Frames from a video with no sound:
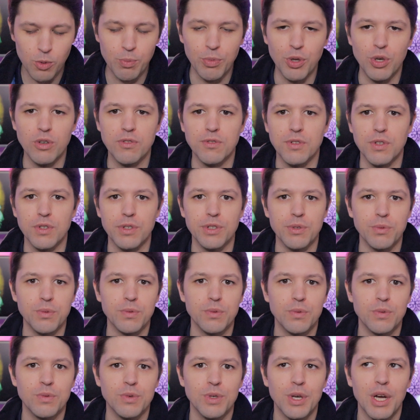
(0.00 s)
beautiful to
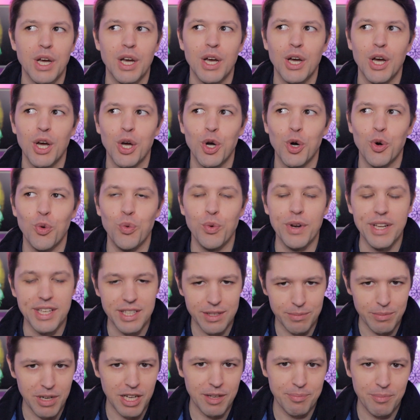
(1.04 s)

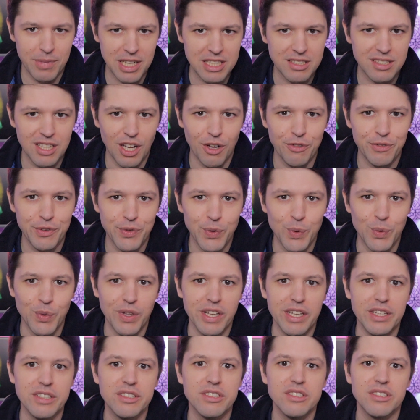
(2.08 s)
recommit myself to
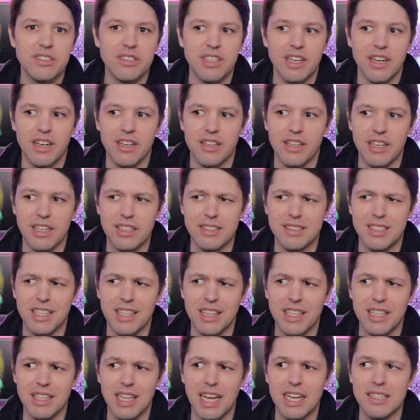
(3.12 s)
this. Like I
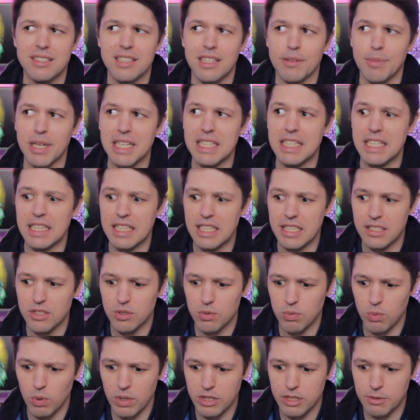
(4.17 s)
said, the last time I did
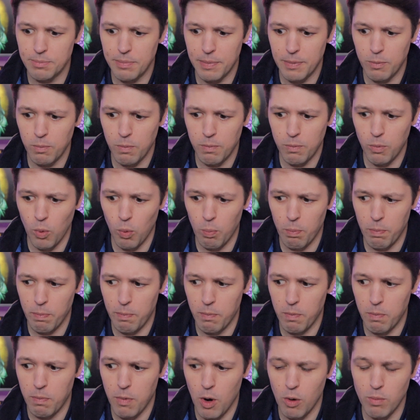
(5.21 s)
this was
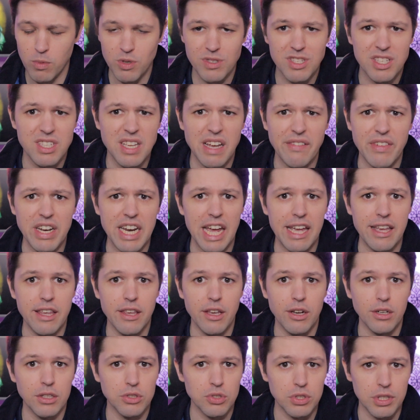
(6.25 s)
almost 7-8
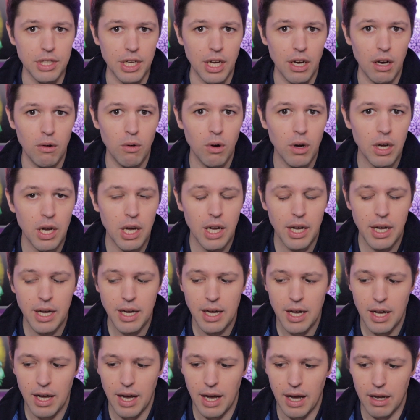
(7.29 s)
years ago.
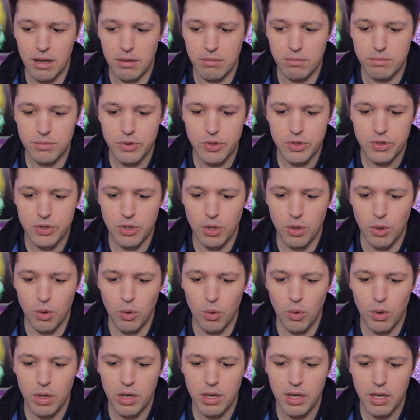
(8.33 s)

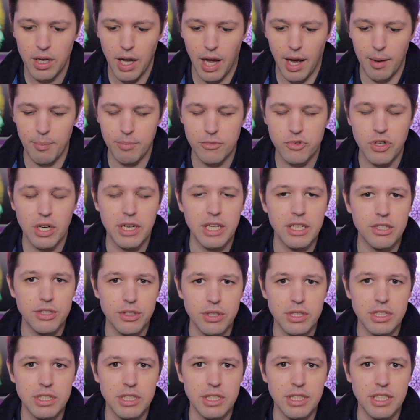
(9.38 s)
So I'm trying to
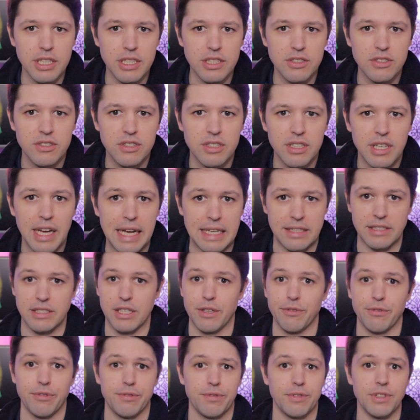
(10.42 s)
enter into this as
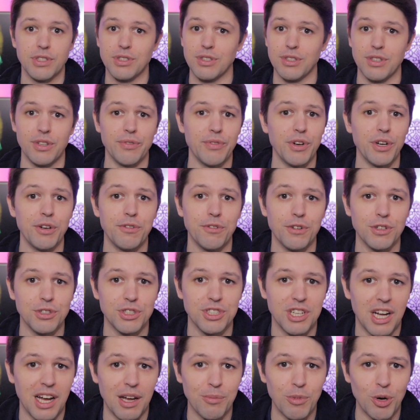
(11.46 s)
if this is the very
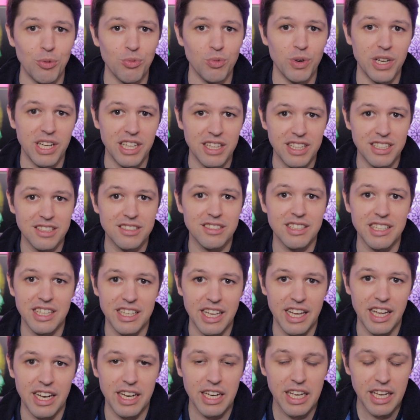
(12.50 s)
first time I'm reading this
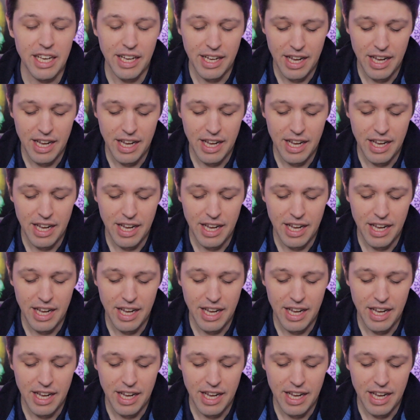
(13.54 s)
again.